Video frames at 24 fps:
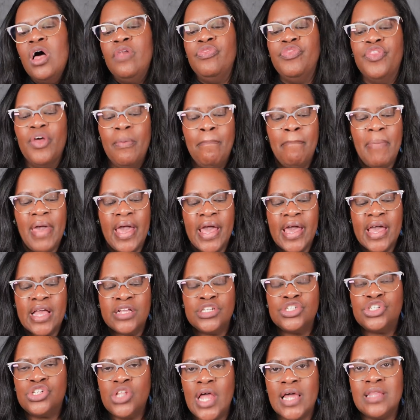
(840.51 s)
The
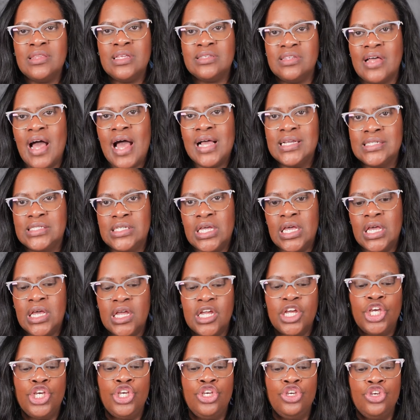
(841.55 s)
man, like this guy
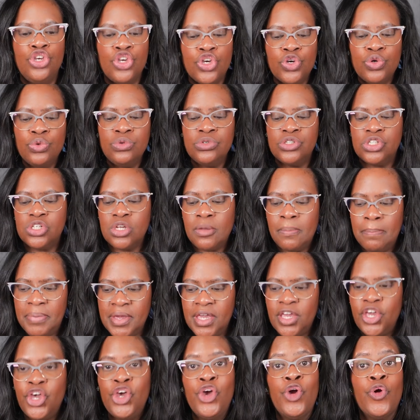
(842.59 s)
said, you should
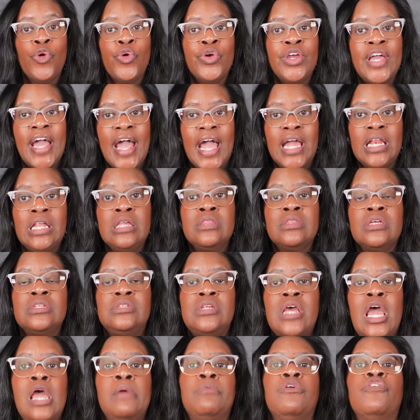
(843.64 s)
be creating the
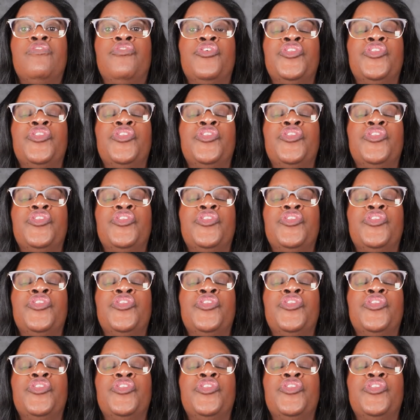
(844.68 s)
table for